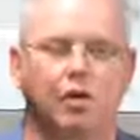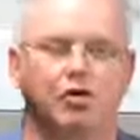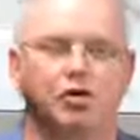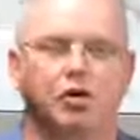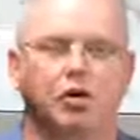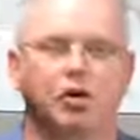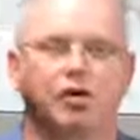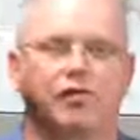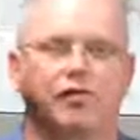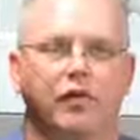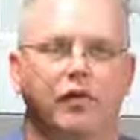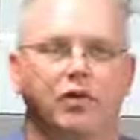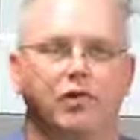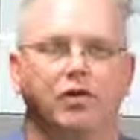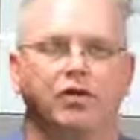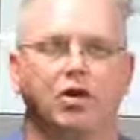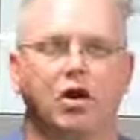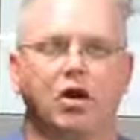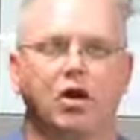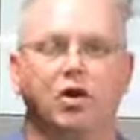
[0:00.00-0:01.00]
Well, church
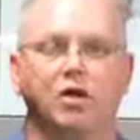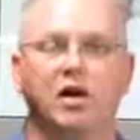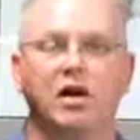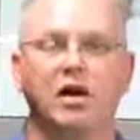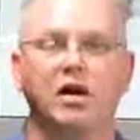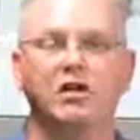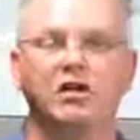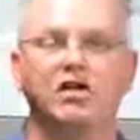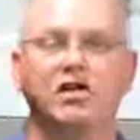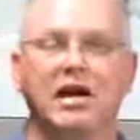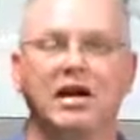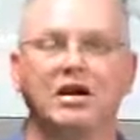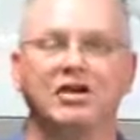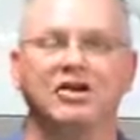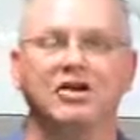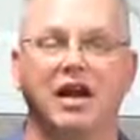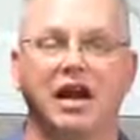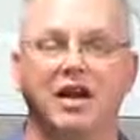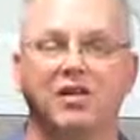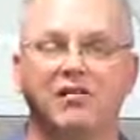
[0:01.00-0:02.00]
folks, y'all stay
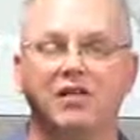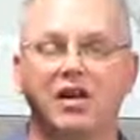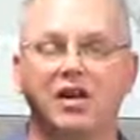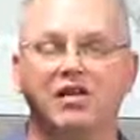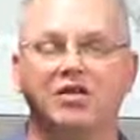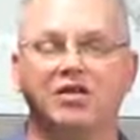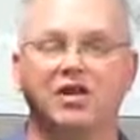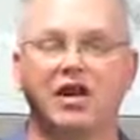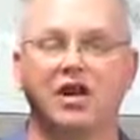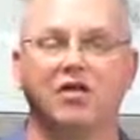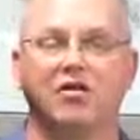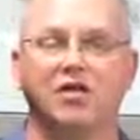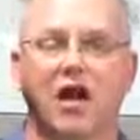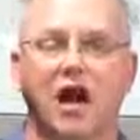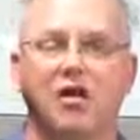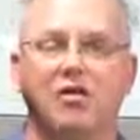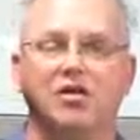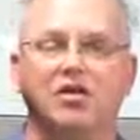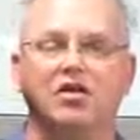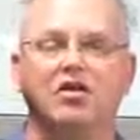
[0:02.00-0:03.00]
safe, stay
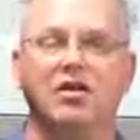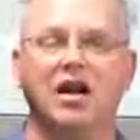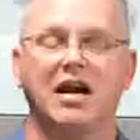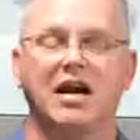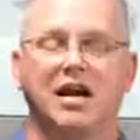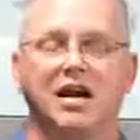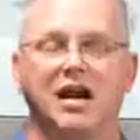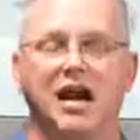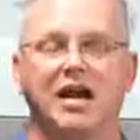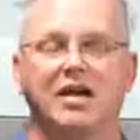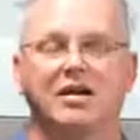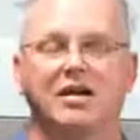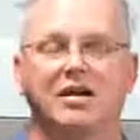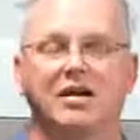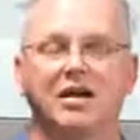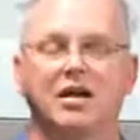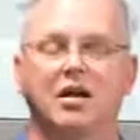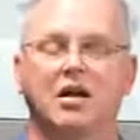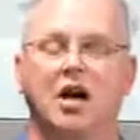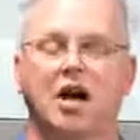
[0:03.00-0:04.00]
grounded, stay
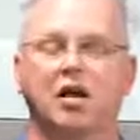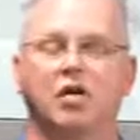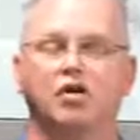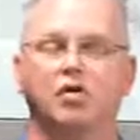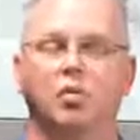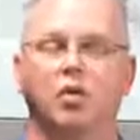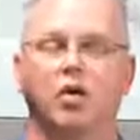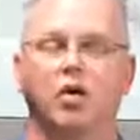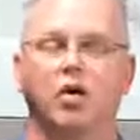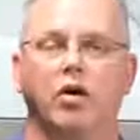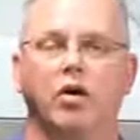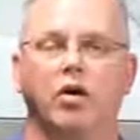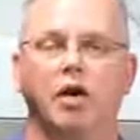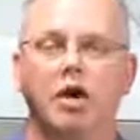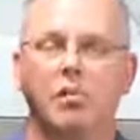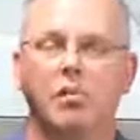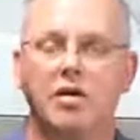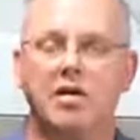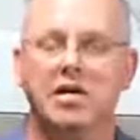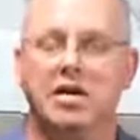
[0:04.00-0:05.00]
connected in God's
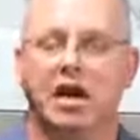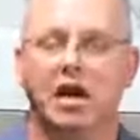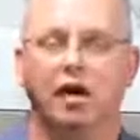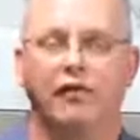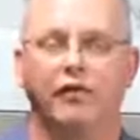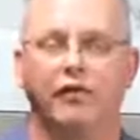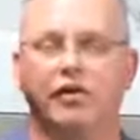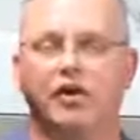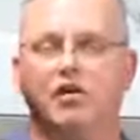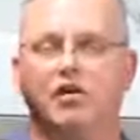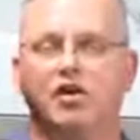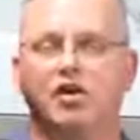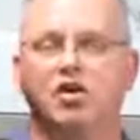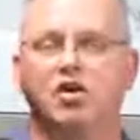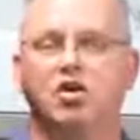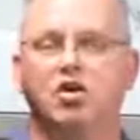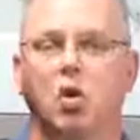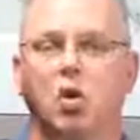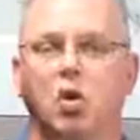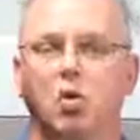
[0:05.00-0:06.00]
Word. Be careful in
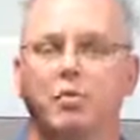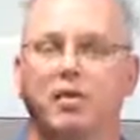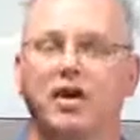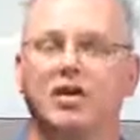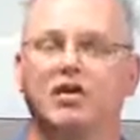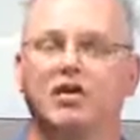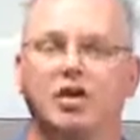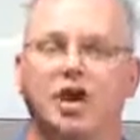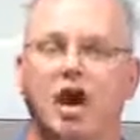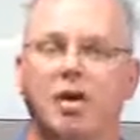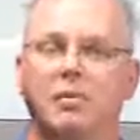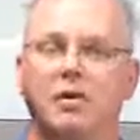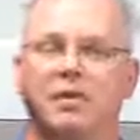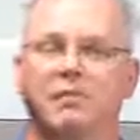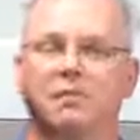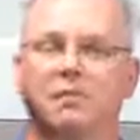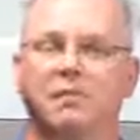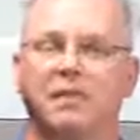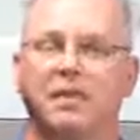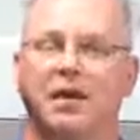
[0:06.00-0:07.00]
this storm that's
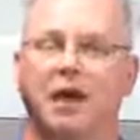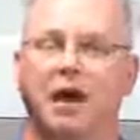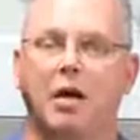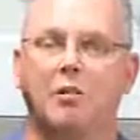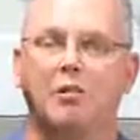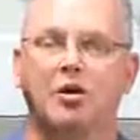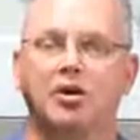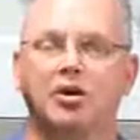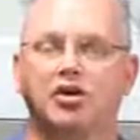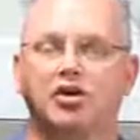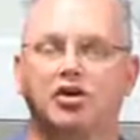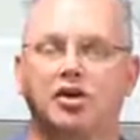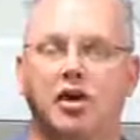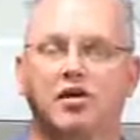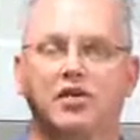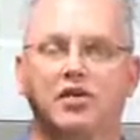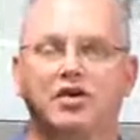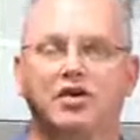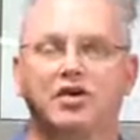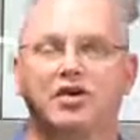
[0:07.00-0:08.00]
coming. I'm going to
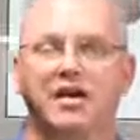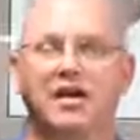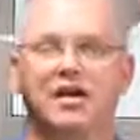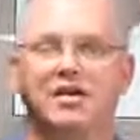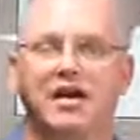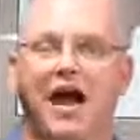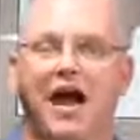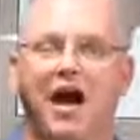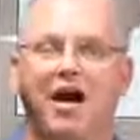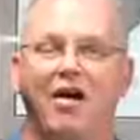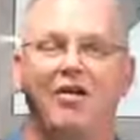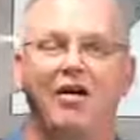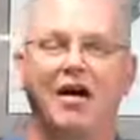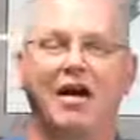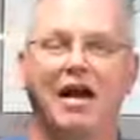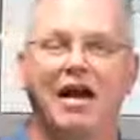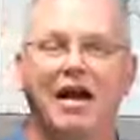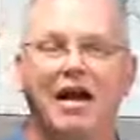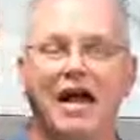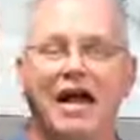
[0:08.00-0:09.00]
shut this thing down
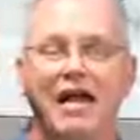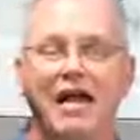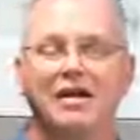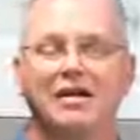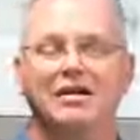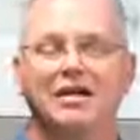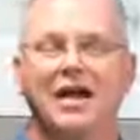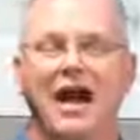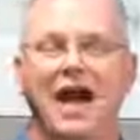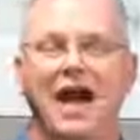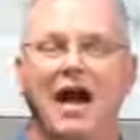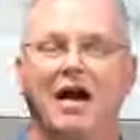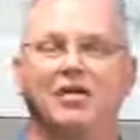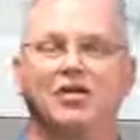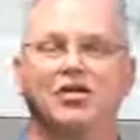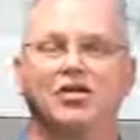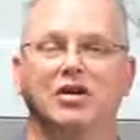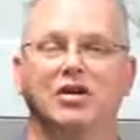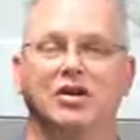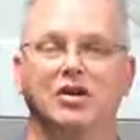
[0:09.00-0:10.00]
and head to the
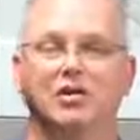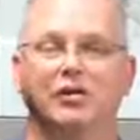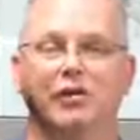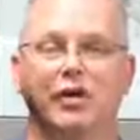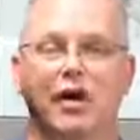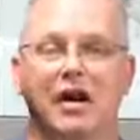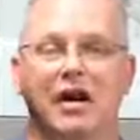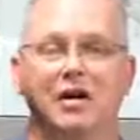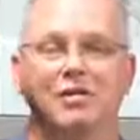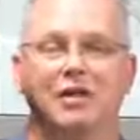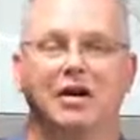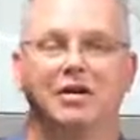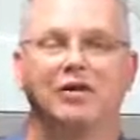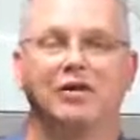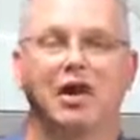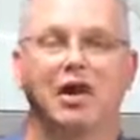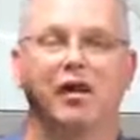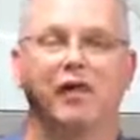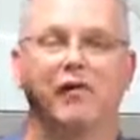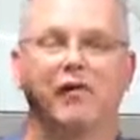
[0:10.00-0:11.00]
house and get ready
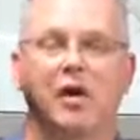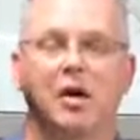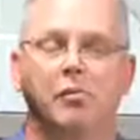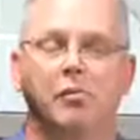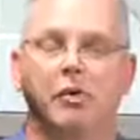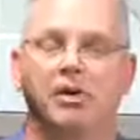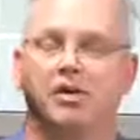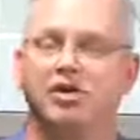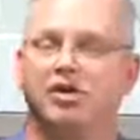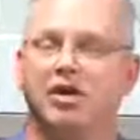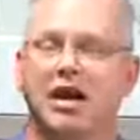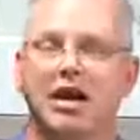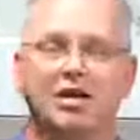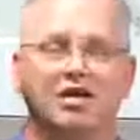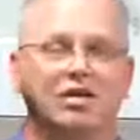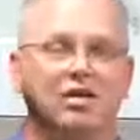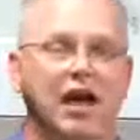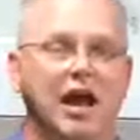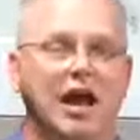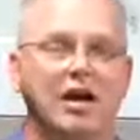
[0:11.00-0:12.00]
myself. But
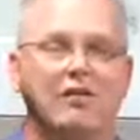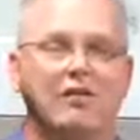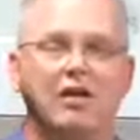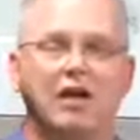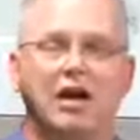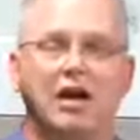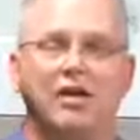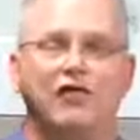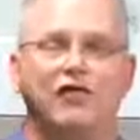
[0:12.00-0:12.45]
stay safe.